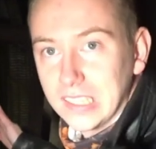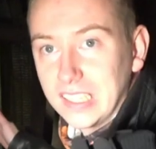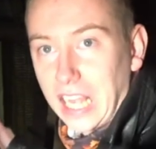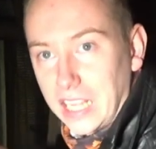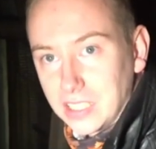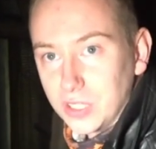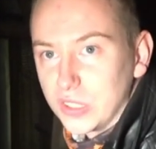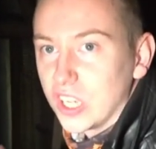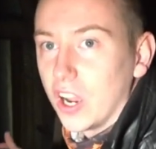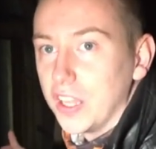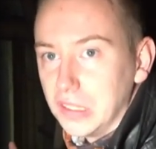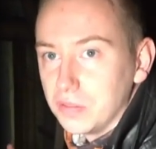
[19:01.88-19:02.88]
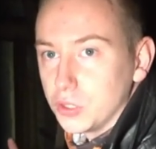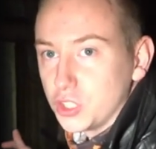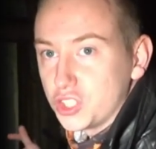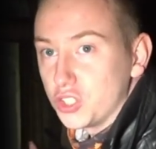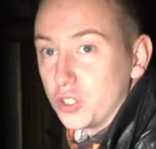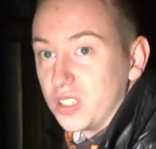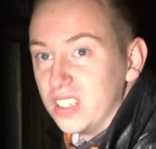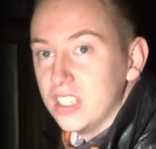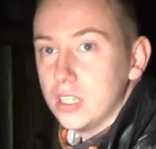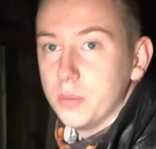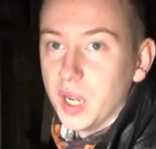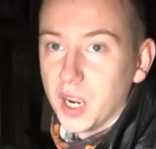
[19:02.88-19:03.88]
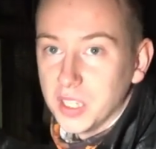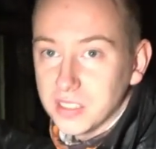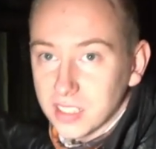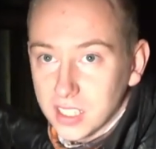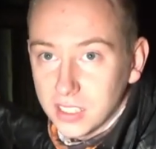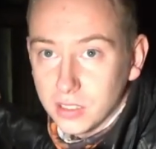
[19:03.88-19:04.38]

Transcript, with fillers: Nazi was hiding for sure. Behind